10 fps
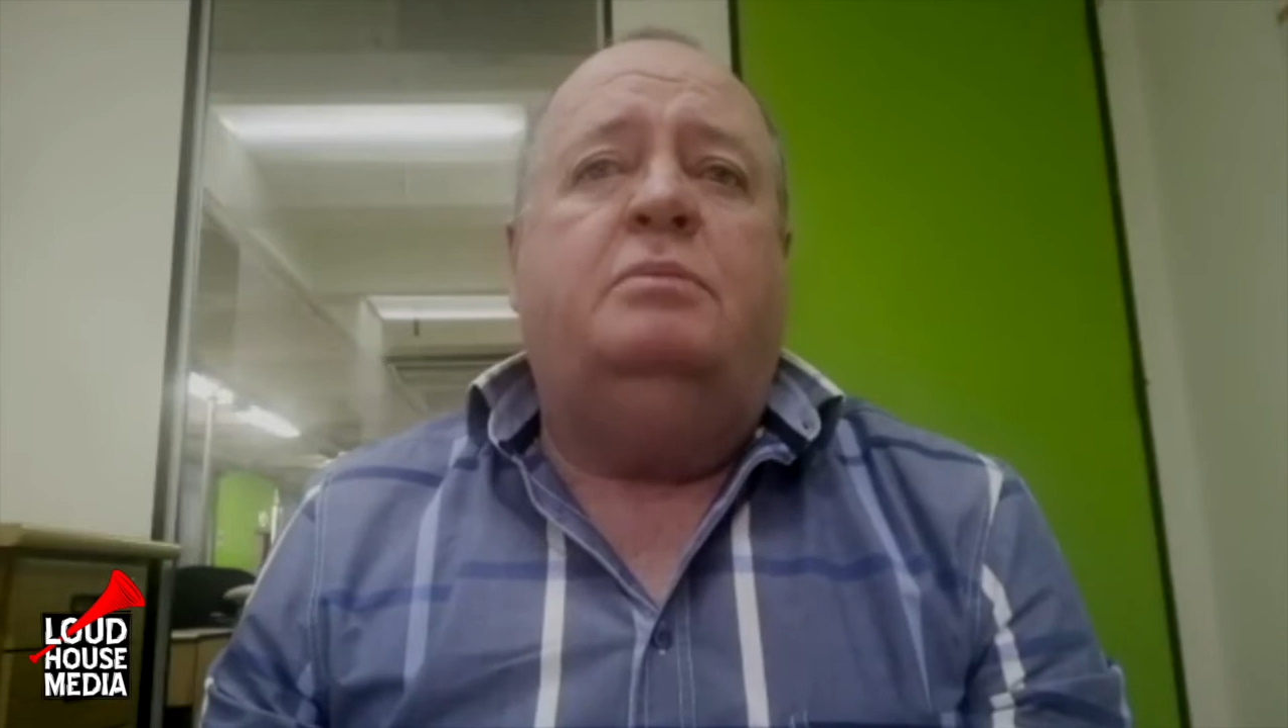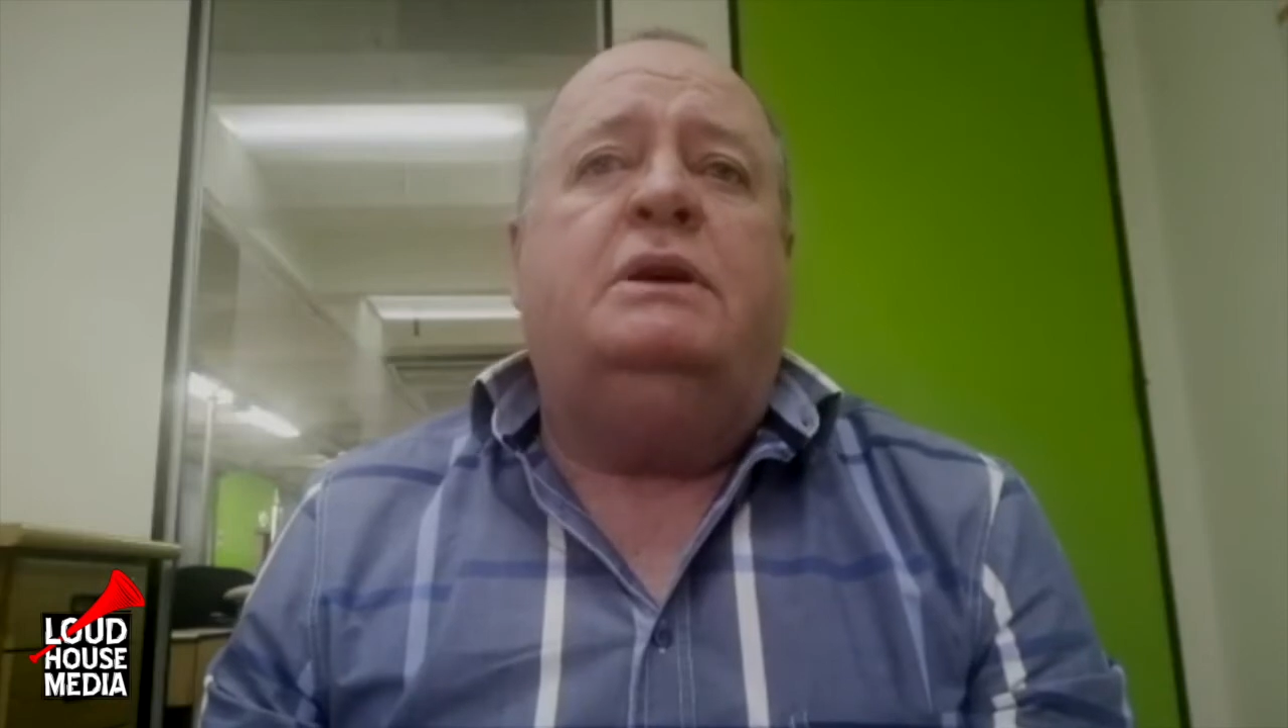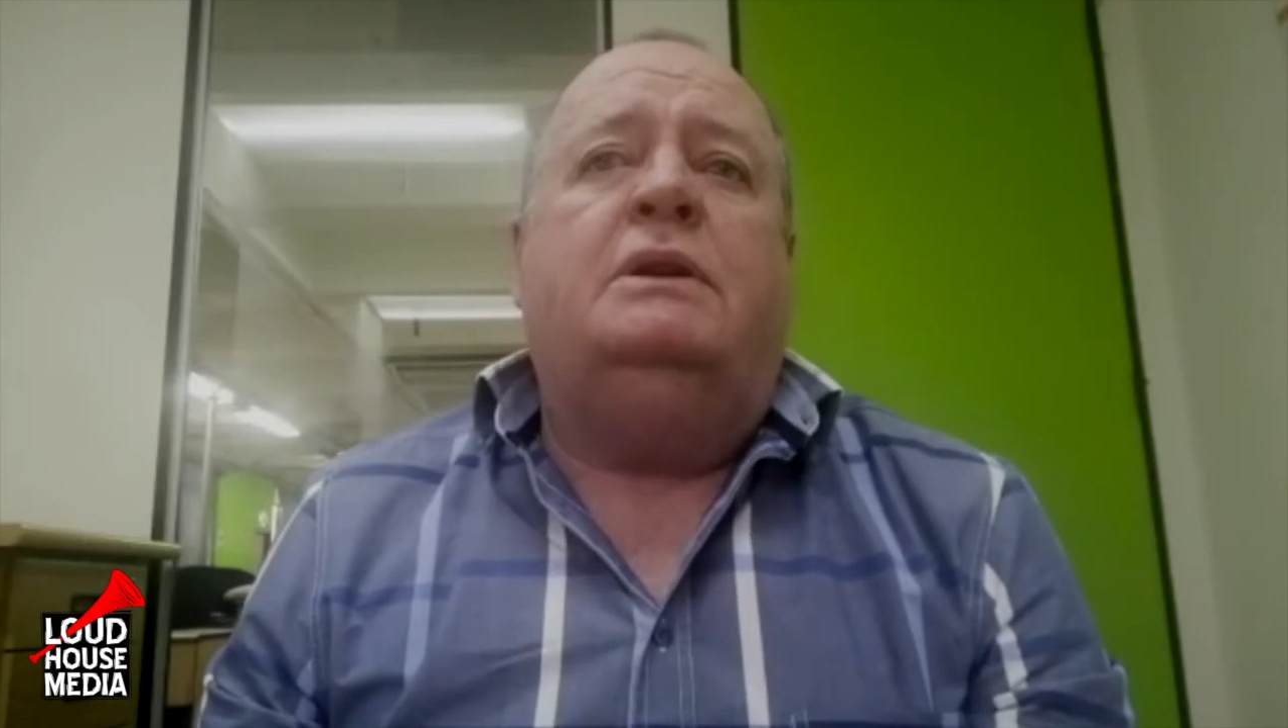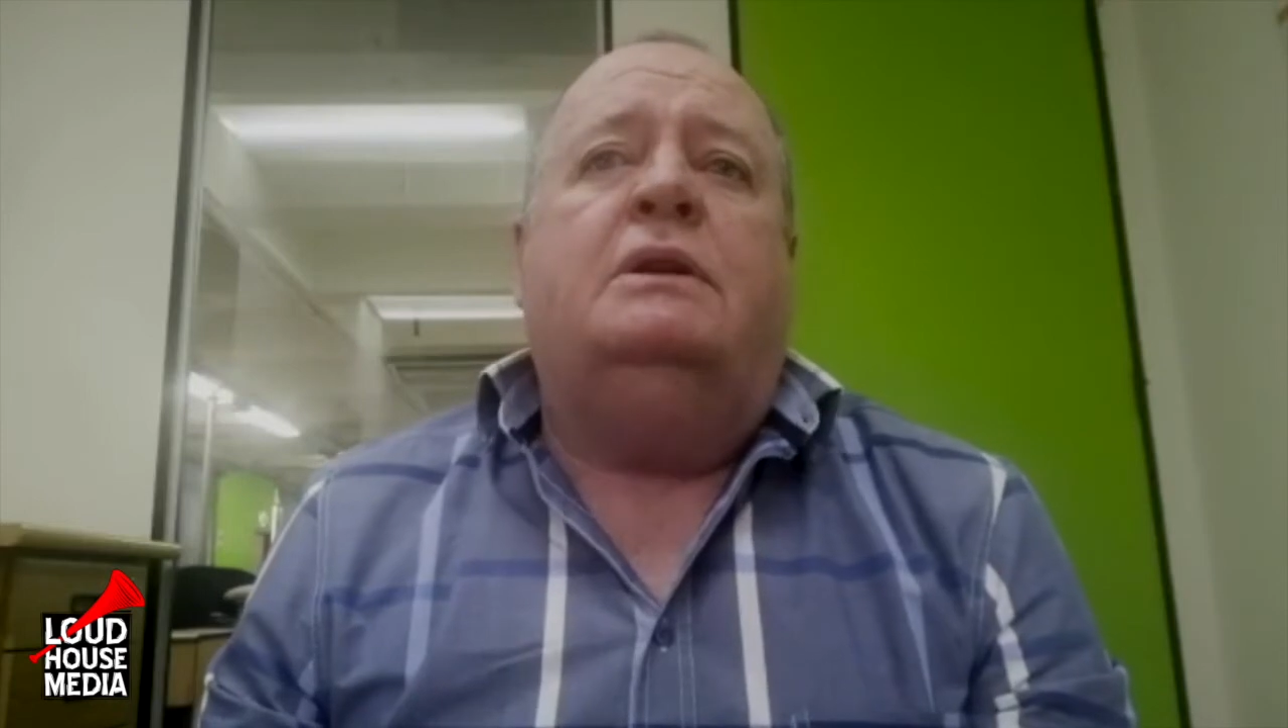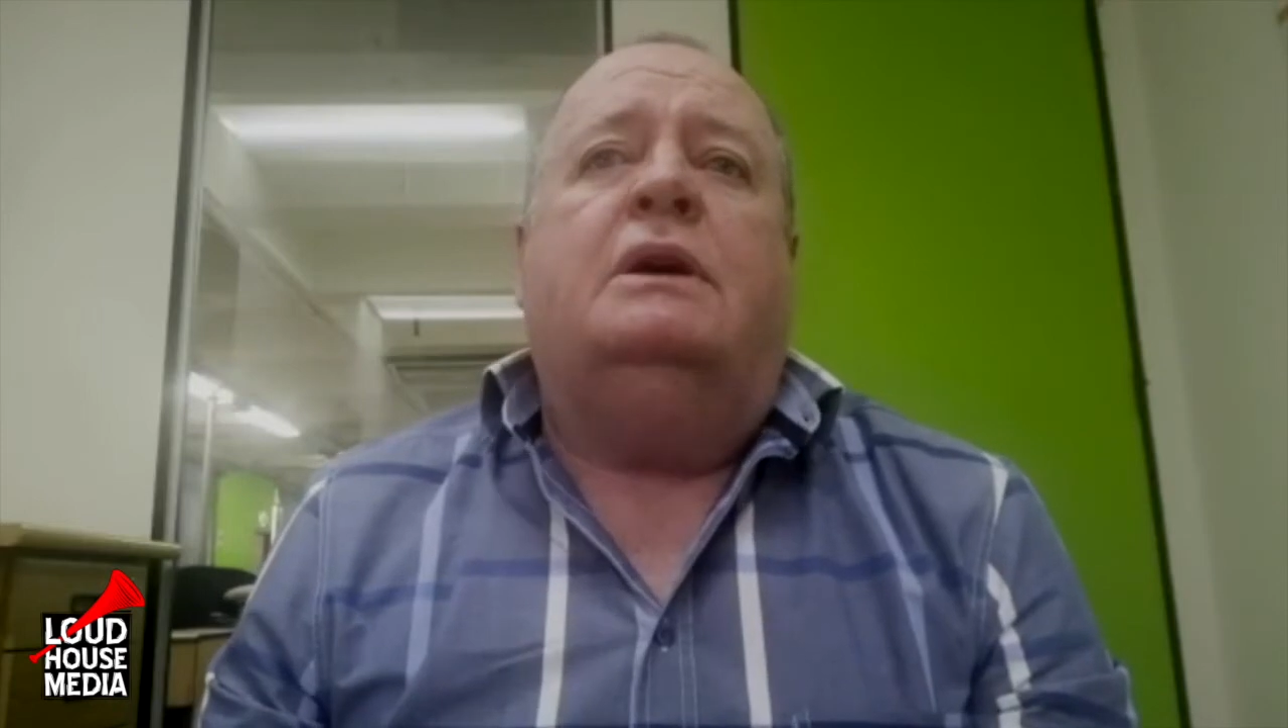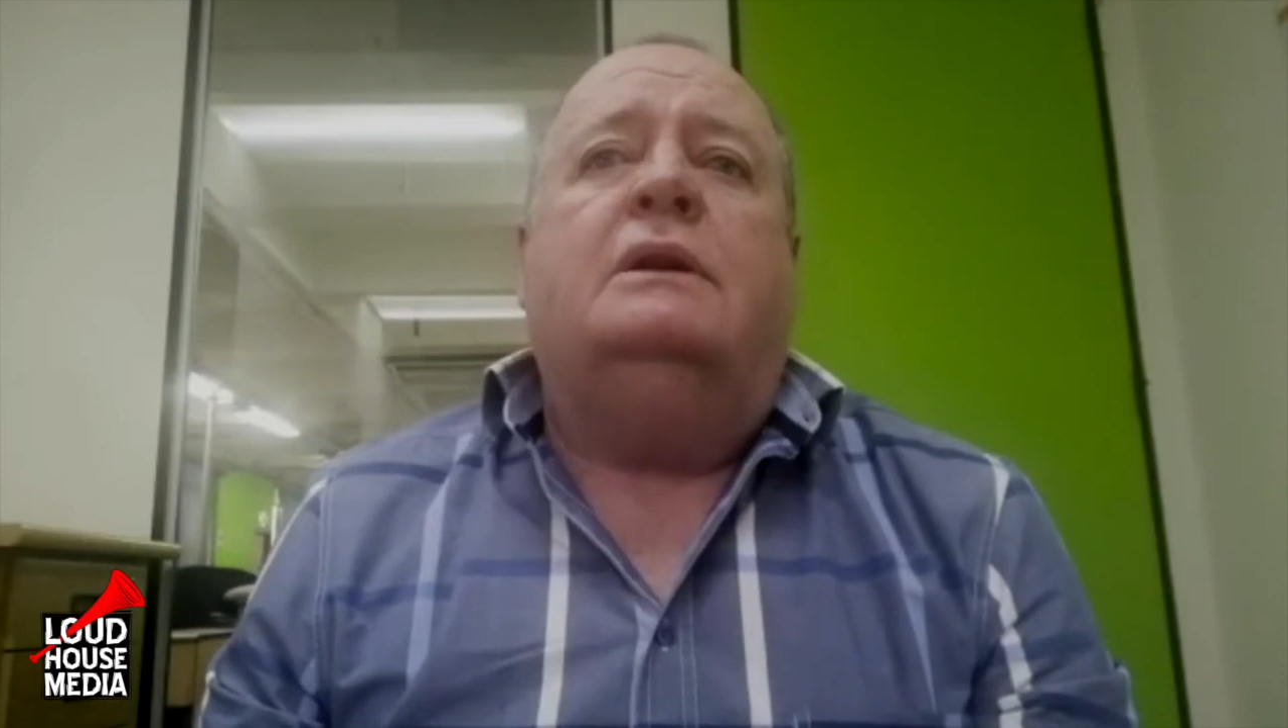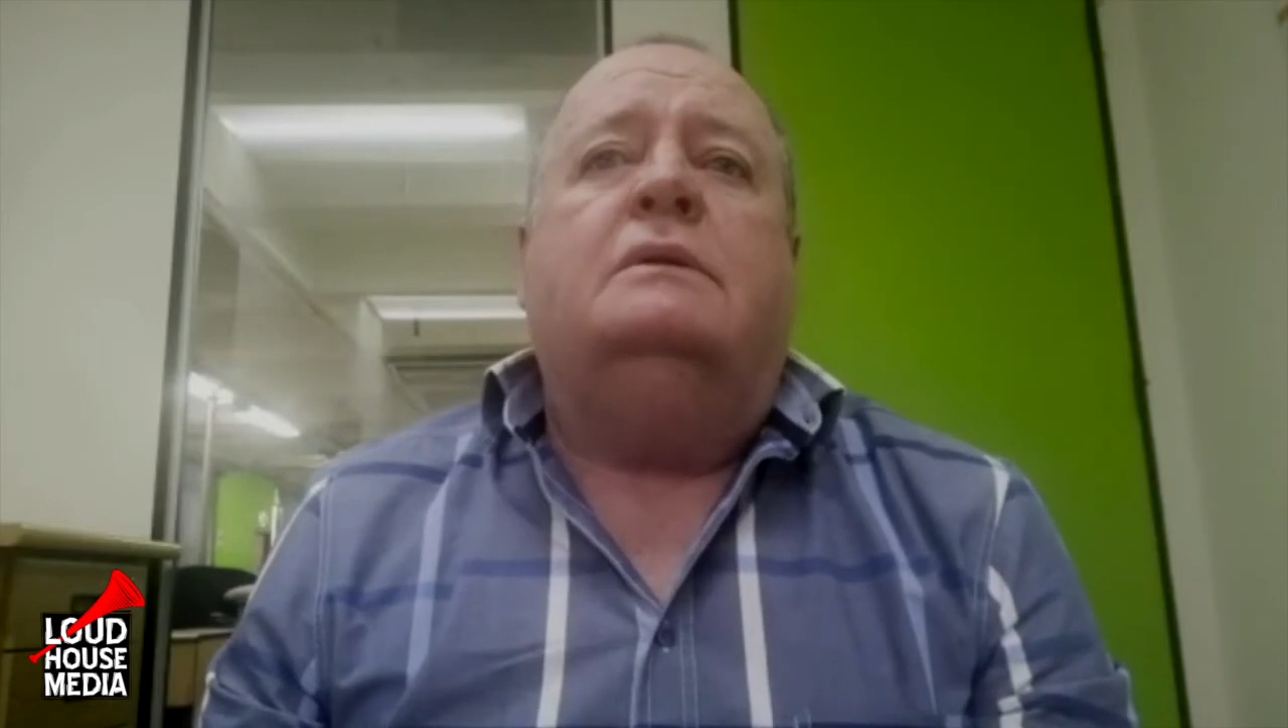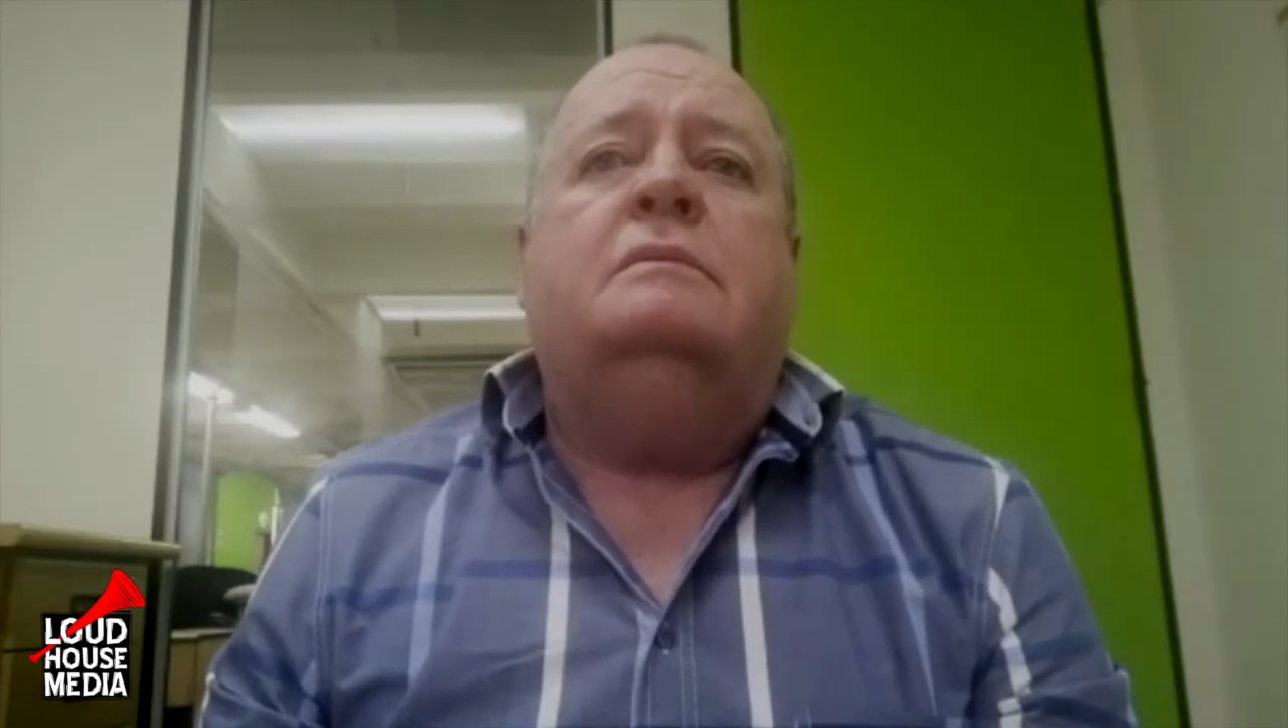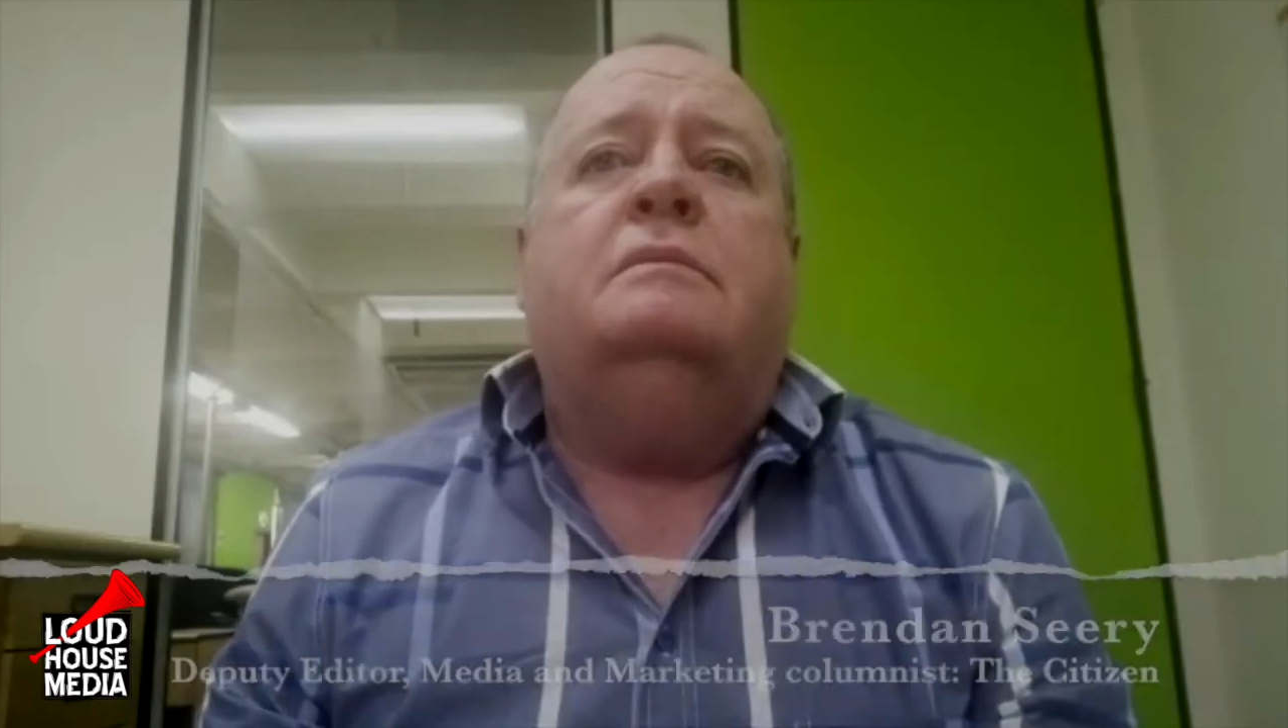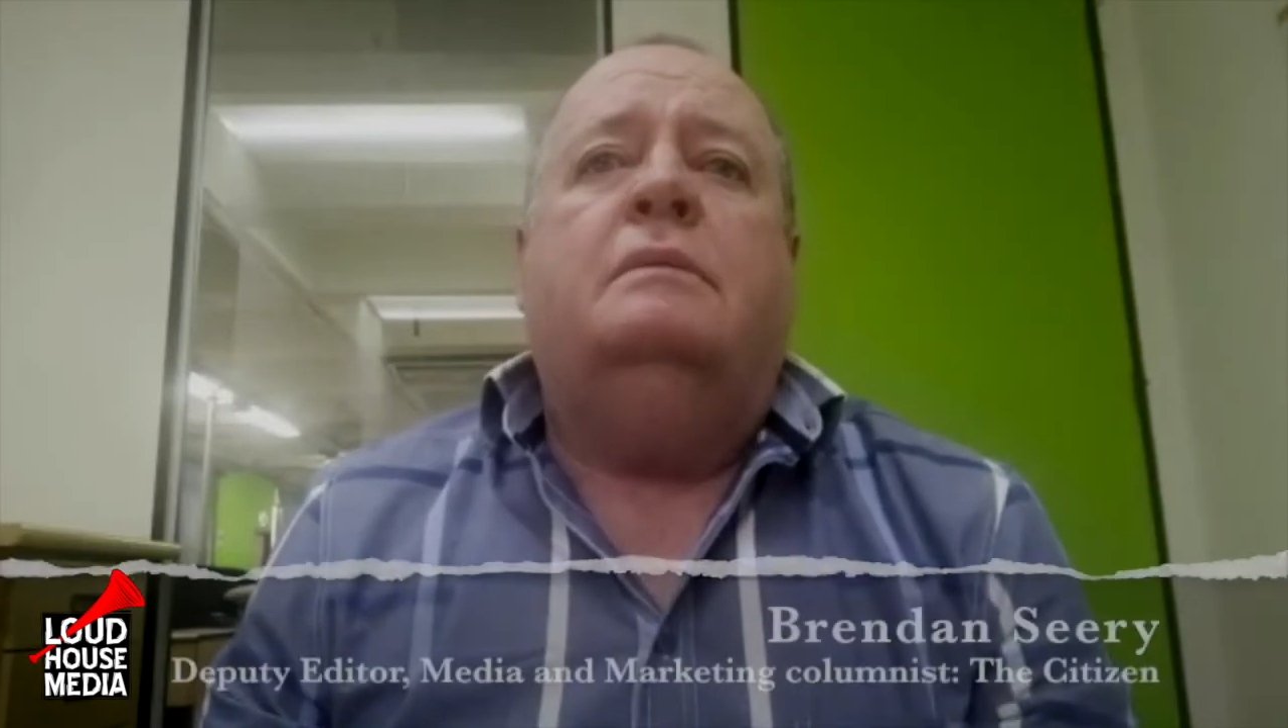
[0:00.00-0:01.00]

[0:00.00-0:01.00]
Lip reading: been done,